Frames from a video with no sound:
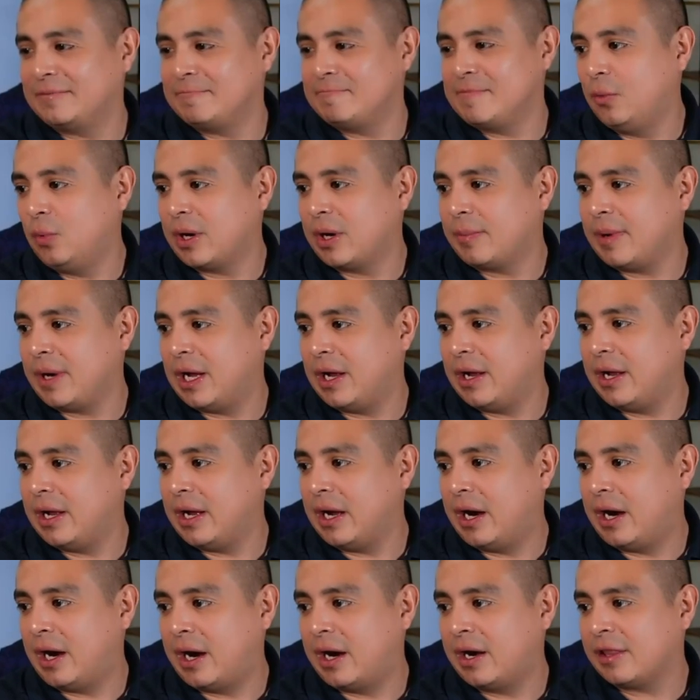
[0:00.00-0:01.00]
it. Yeah. What about
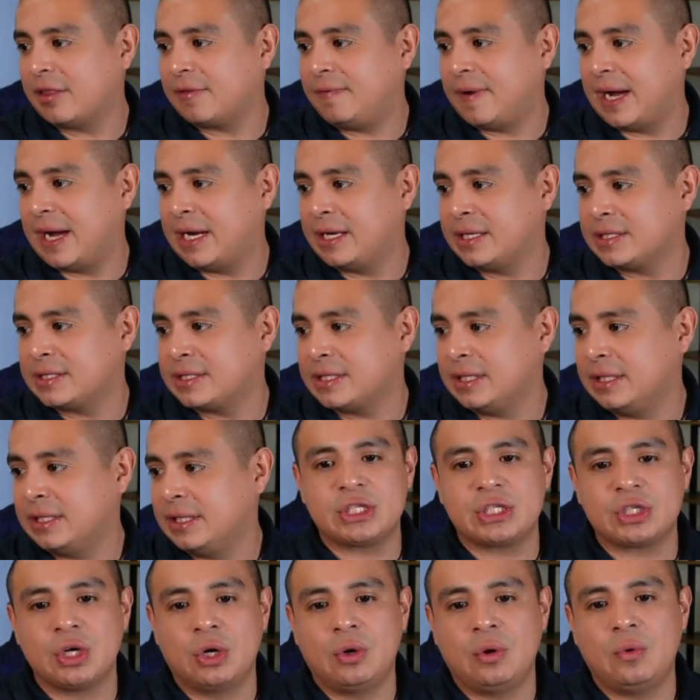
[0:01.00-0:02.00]
Hearth
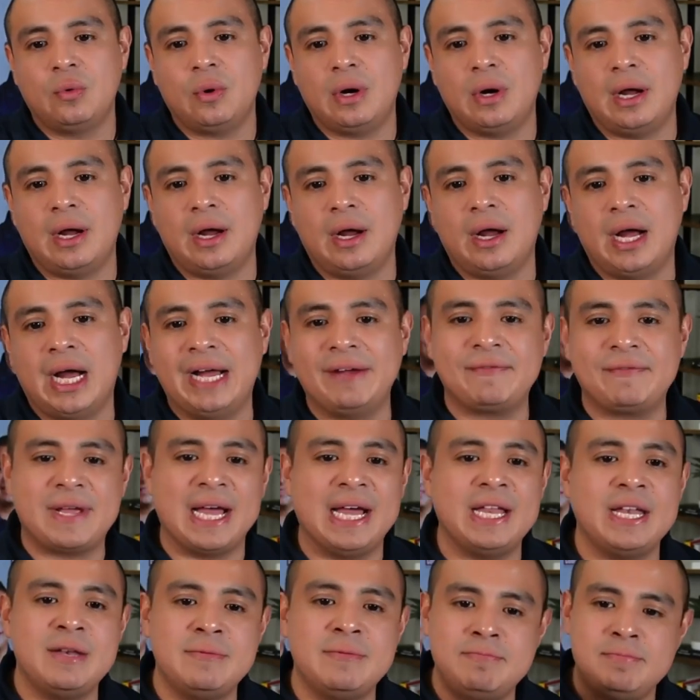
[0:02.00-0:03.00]
financing? So I've
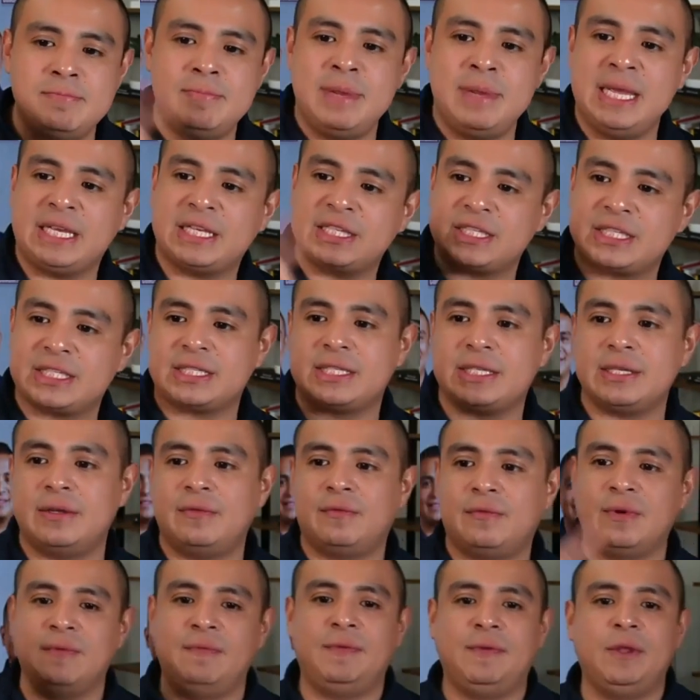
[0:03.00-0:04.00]
gotten mixed
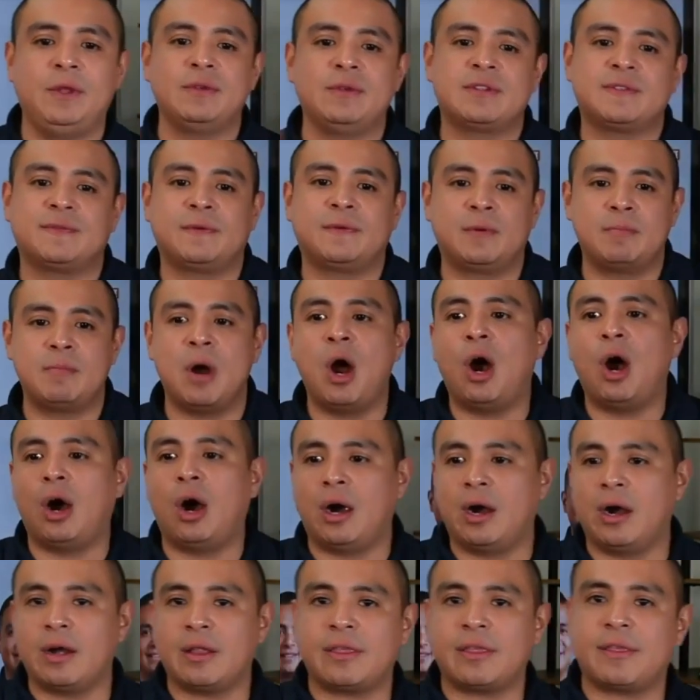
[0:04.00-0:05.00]
reviews from
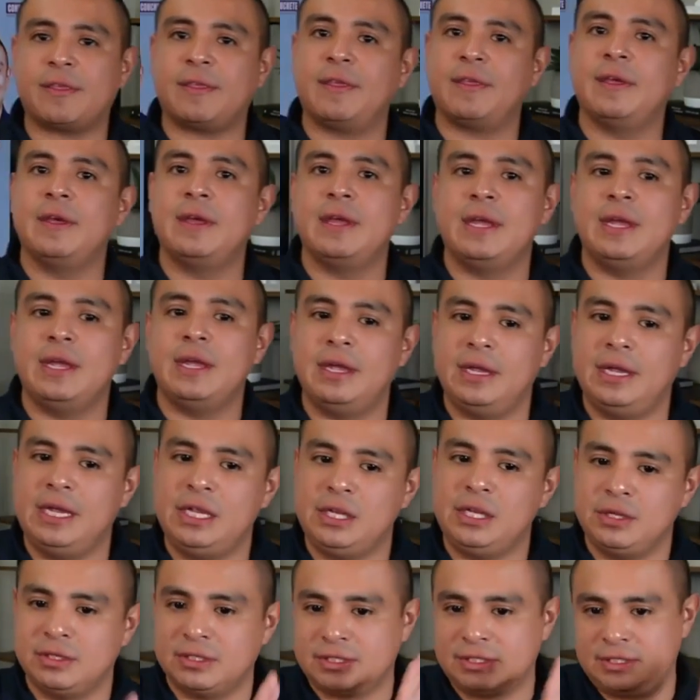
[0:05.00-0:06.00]
Hearth.
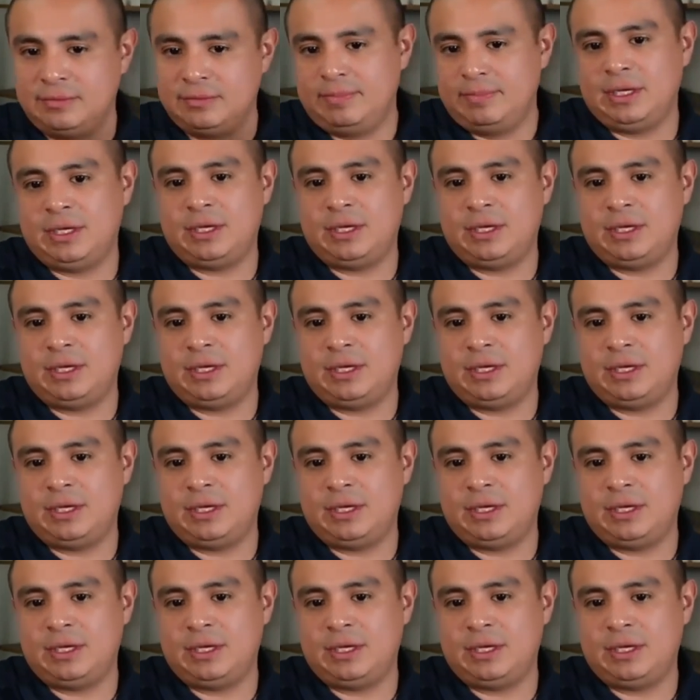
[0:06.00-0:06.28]
It used to